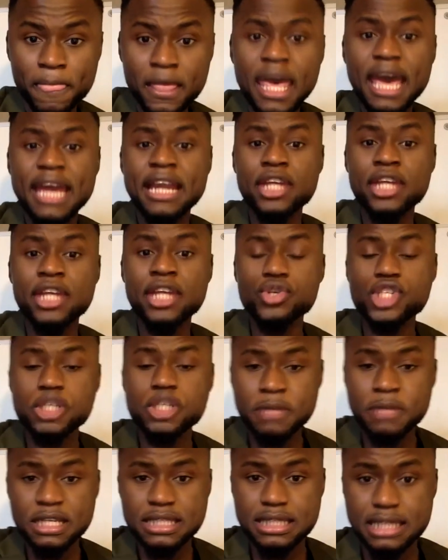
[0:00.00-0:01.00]
And then you
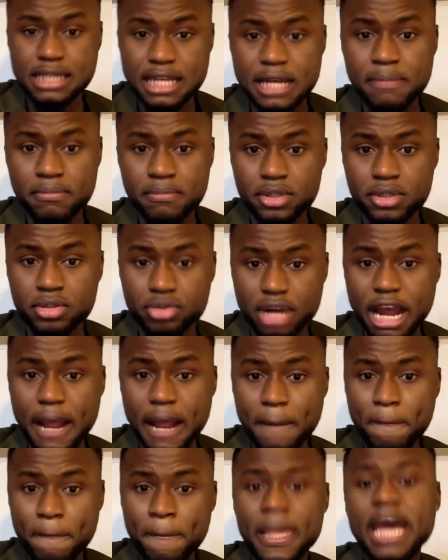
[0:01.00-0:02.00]
speak to them, right?
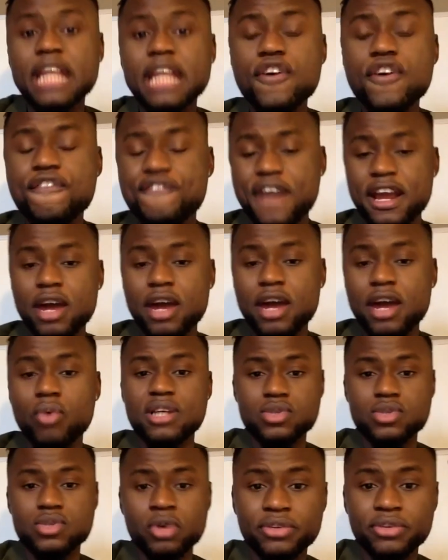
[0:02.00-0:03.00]
And you find out what's
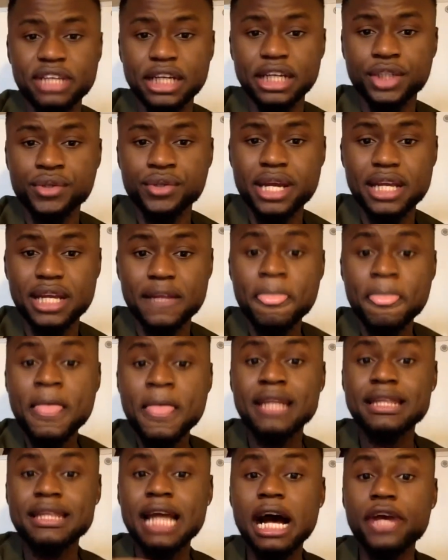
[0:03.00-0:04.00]
going on with their credit.
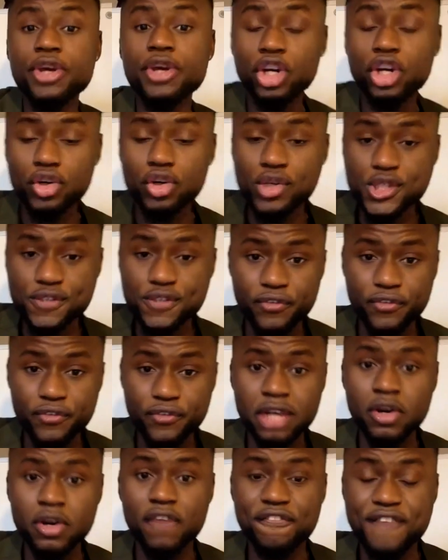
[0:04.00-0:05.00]
Now, your close
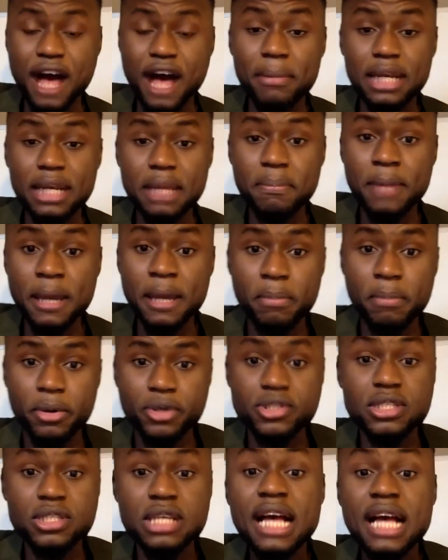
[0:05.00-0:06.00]
friend or family
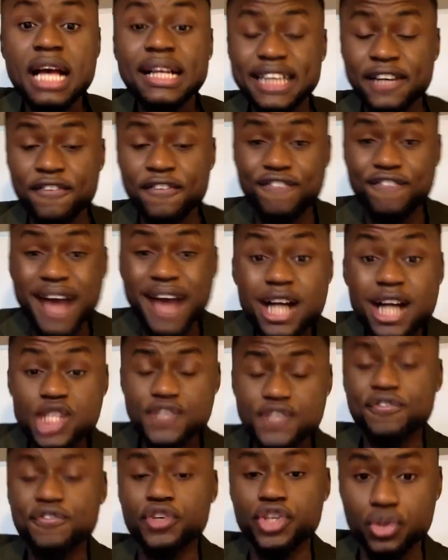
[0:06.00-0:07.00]
members can vouch
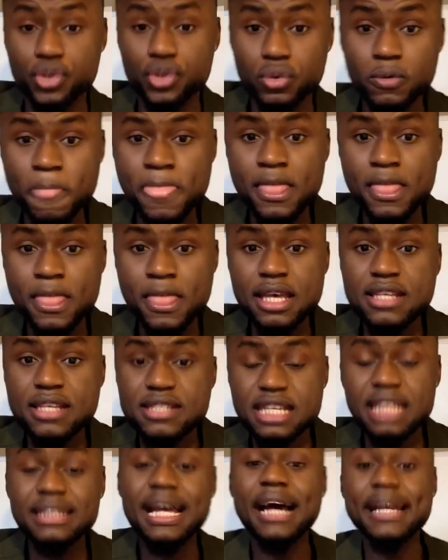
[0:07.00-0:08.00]
for you,
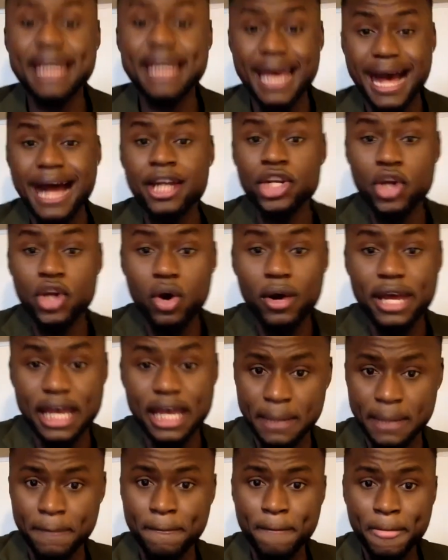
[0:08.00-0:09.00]
saying that, yeah, I know
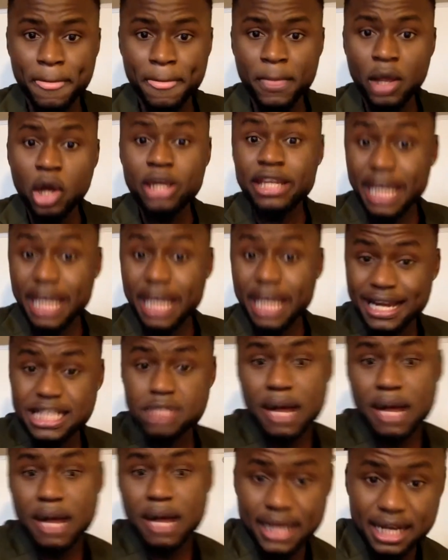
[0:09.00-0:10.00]
him. Yeah, that's
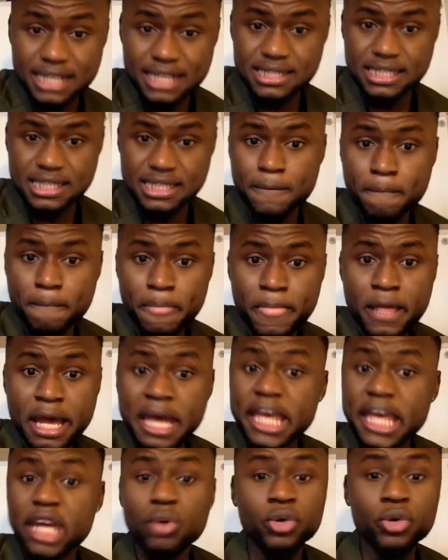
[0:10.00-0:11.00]
my cousin.
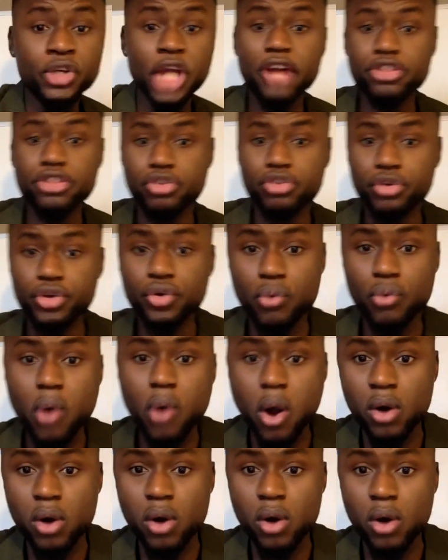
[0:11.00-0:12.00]
It will not do you
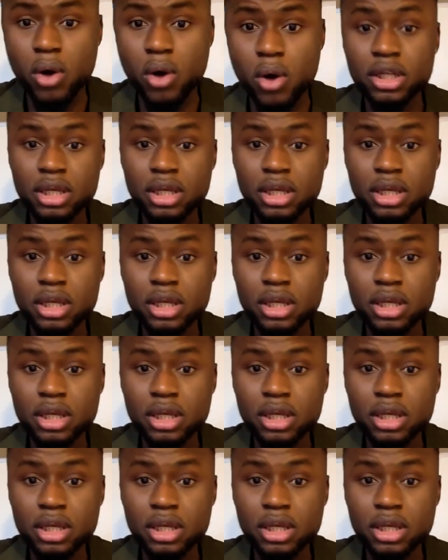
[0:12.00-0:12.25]
wrong.